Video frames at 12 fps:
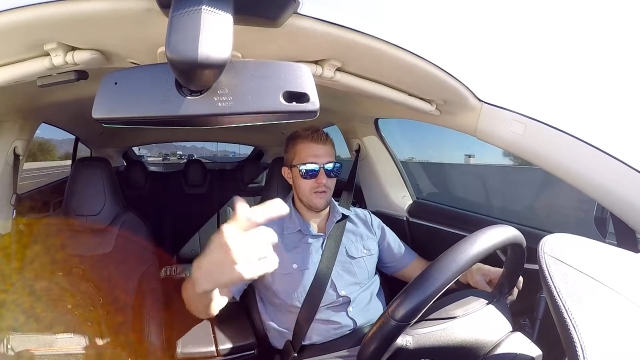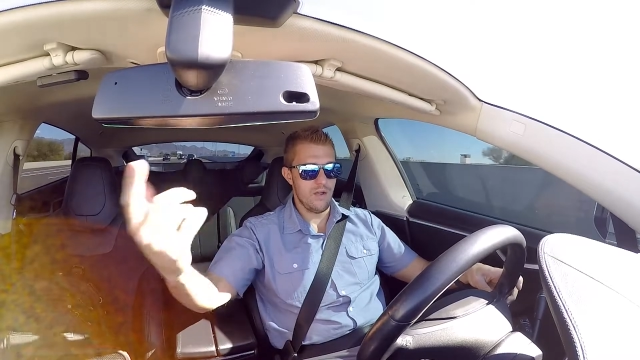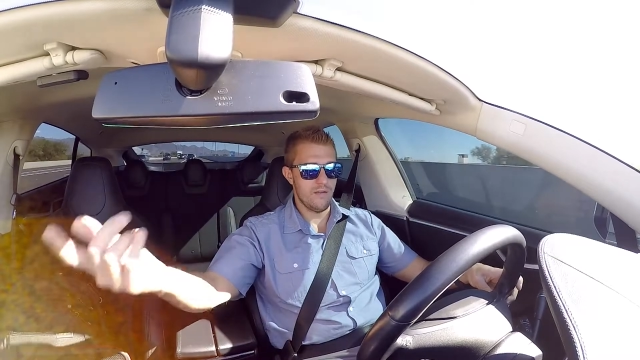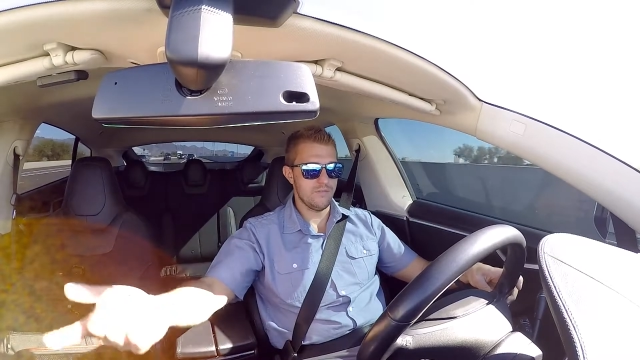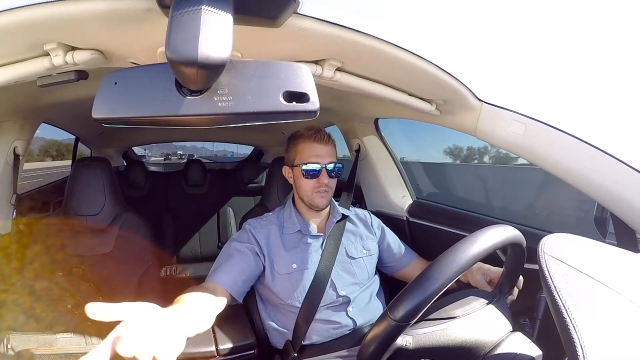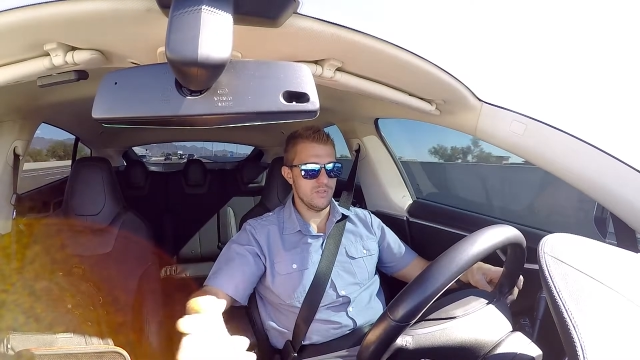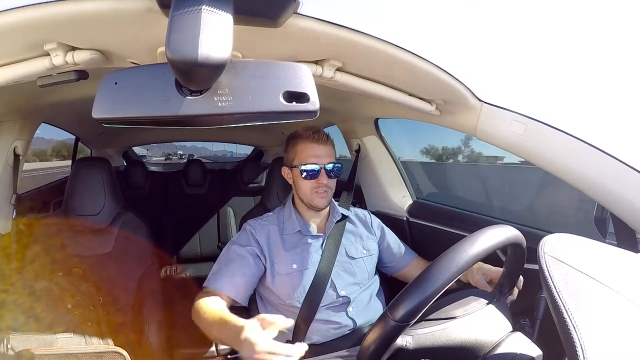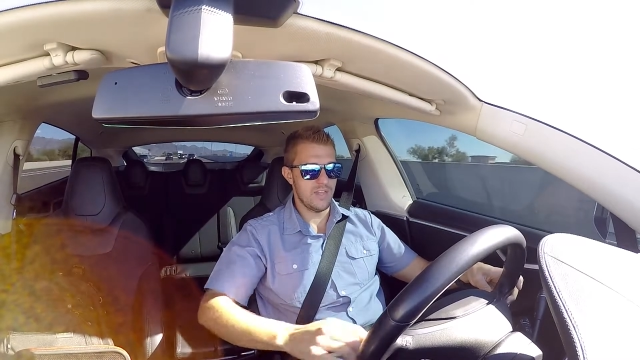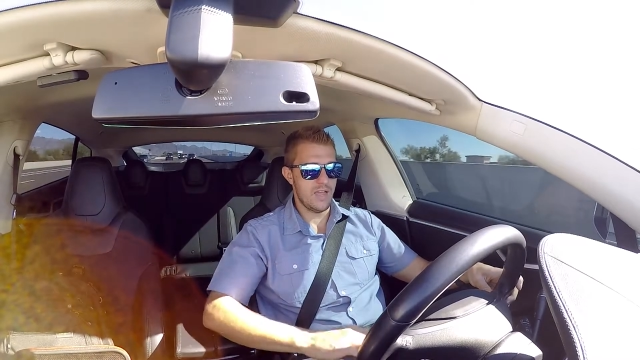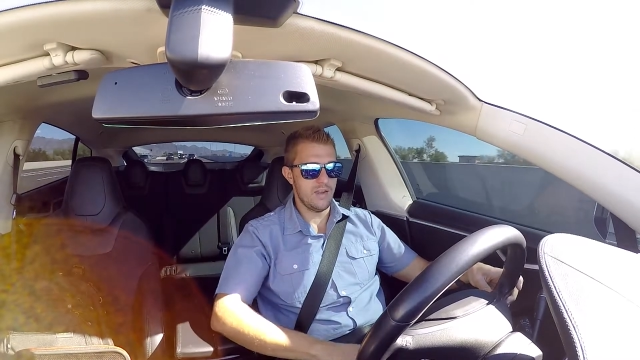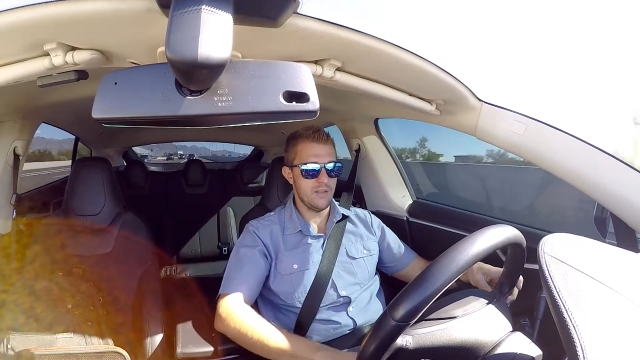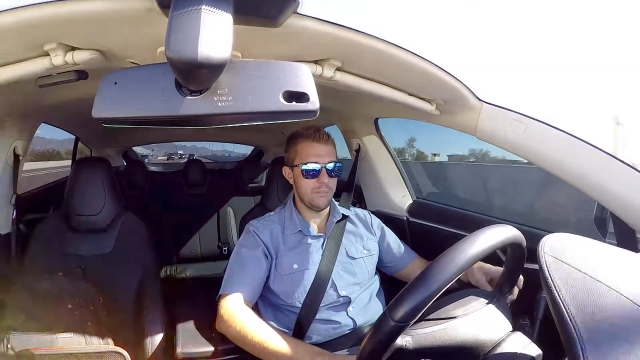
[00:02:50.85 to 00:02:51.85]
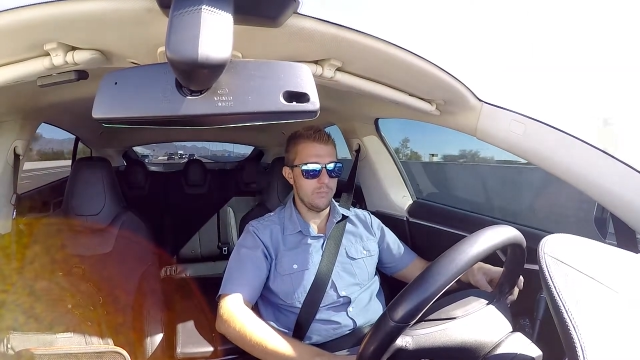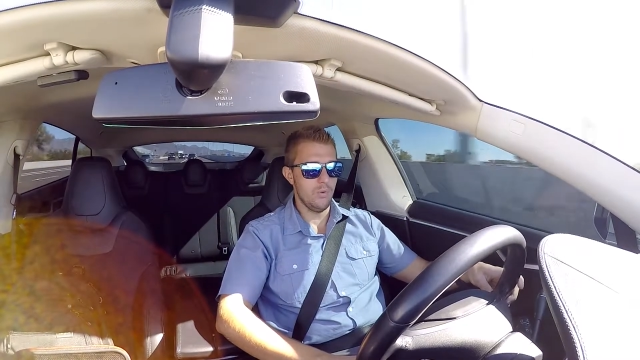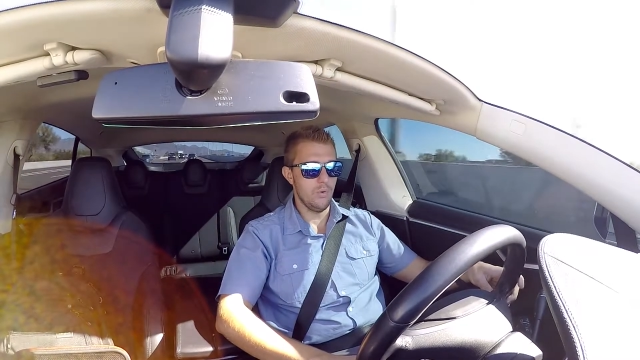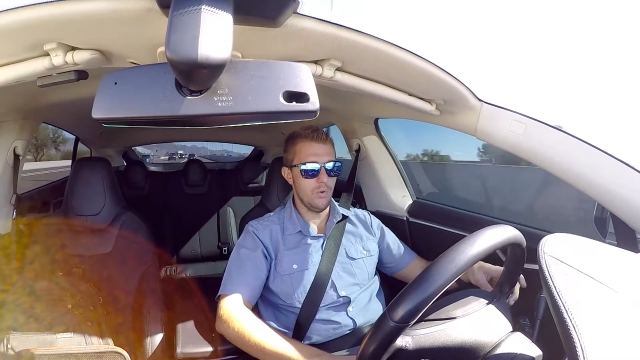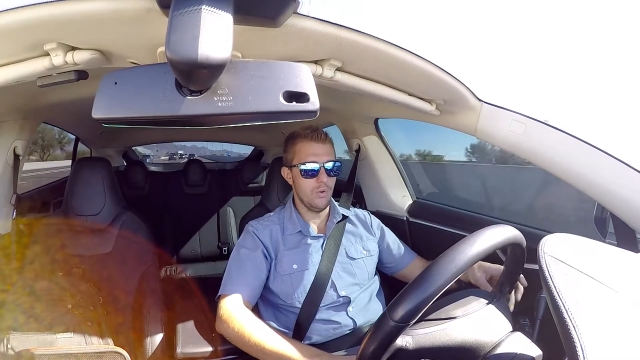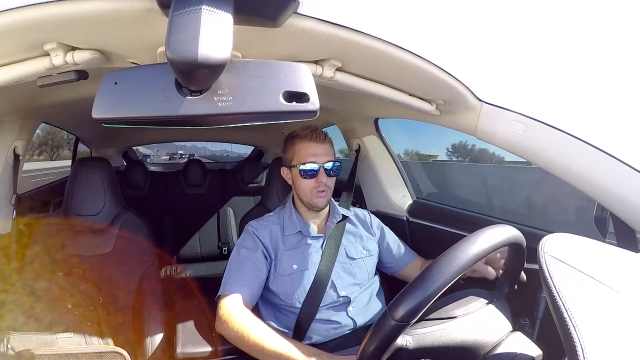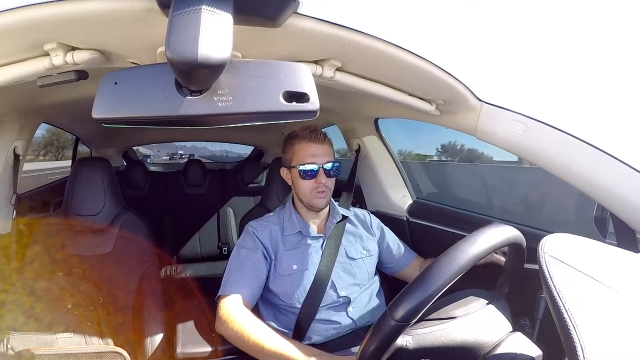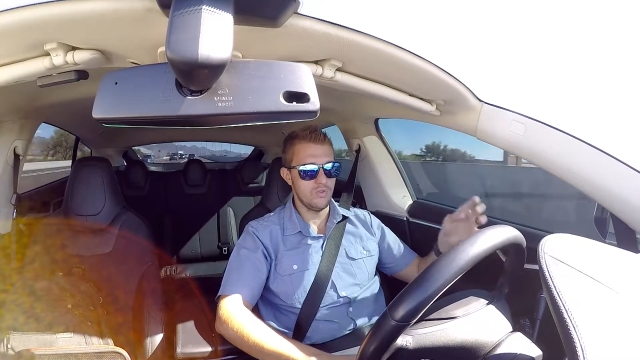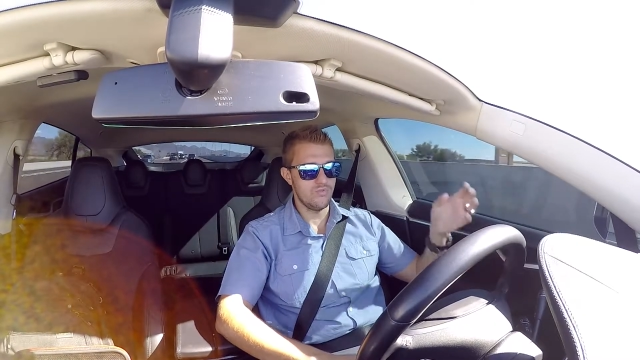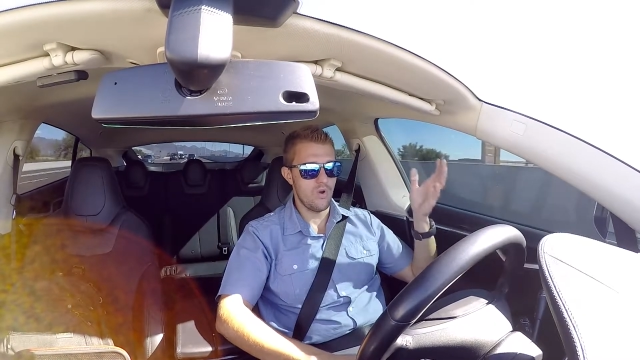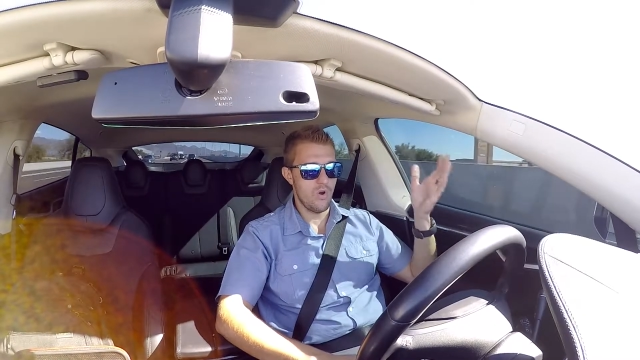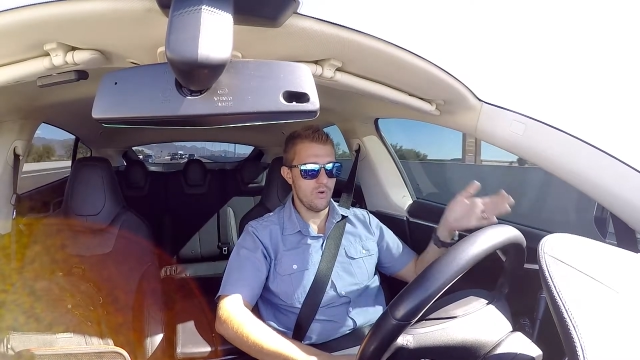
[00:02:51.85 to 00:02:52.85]
off to the side of the pool, the
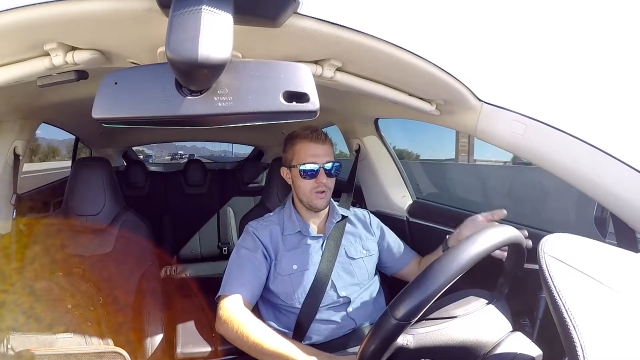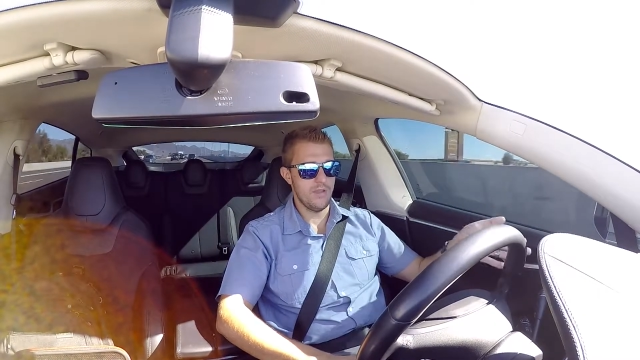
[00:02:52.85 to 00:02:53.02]
drone